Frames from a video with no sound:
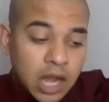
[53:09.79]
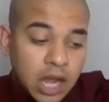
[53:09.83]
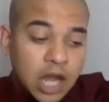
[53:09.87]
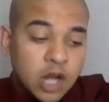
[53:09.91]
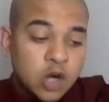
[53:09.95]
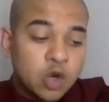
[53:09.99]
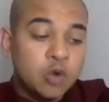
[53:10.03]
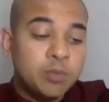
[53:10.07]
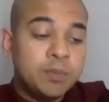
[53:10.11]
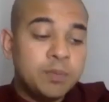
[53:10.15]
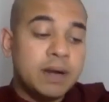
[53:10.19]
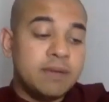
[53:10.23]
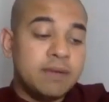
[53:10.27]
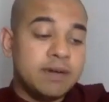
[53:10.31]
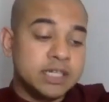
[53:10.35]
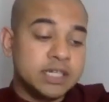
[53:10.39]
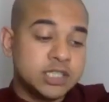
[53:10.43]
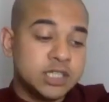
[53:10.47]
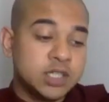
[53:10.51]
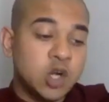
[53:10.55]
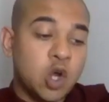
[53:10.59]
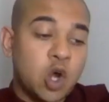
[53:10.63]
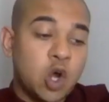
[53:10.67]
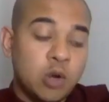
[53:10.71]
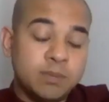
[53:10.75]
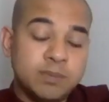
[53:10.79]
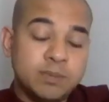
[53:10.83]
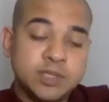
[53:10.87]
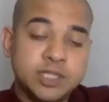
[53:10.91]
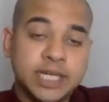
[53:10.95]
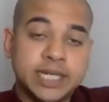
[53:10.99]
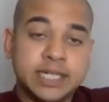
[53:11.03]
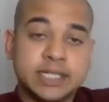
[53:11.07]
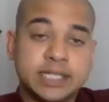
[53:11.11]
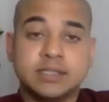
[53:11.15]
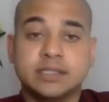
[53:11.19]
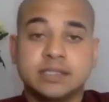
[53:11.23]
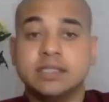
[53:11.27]
Arupa vachara
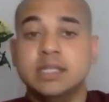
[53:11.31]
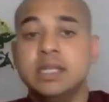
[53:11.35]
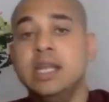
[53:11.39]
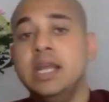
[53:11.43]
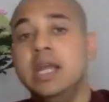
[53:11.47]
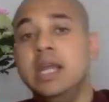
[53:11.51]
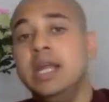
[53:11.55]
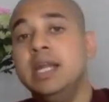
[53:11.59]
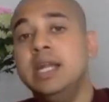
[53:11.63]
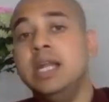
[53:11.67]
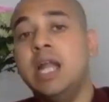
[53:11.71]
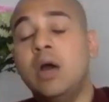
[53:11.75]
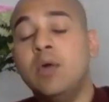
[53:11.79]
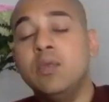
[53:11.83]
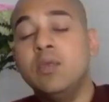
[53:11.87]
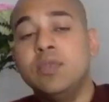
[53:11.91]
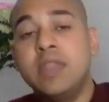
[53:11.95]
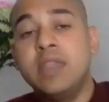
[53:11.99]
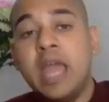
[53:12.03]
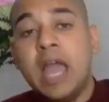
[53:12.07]
objects. Now,